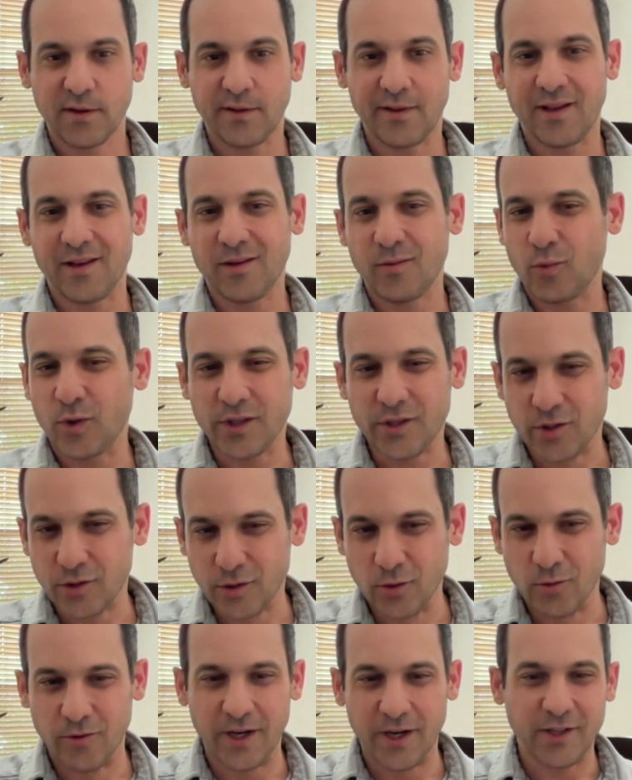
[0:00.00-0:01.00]
Then what
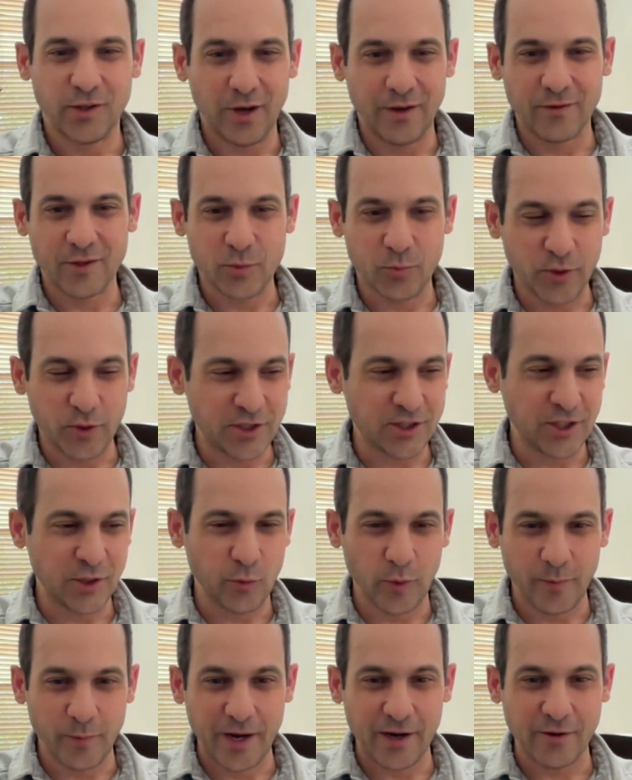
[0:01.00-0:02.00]
do, right? You have a spreadsheet
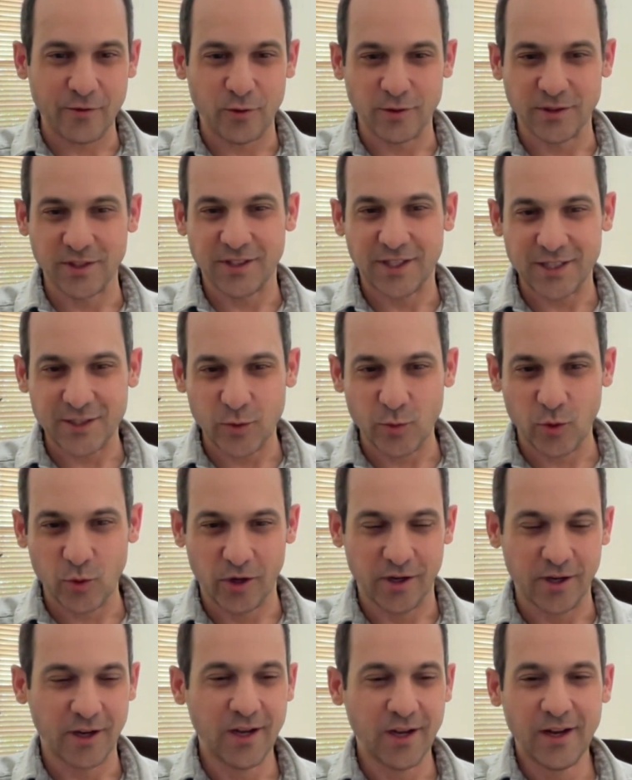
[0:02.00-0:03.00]
with macros, it doesn't
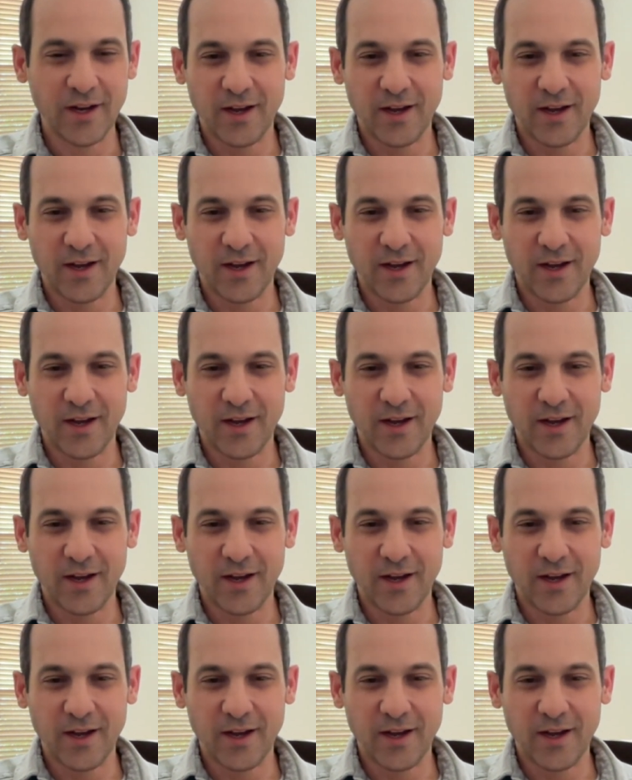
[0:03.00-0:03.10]
work.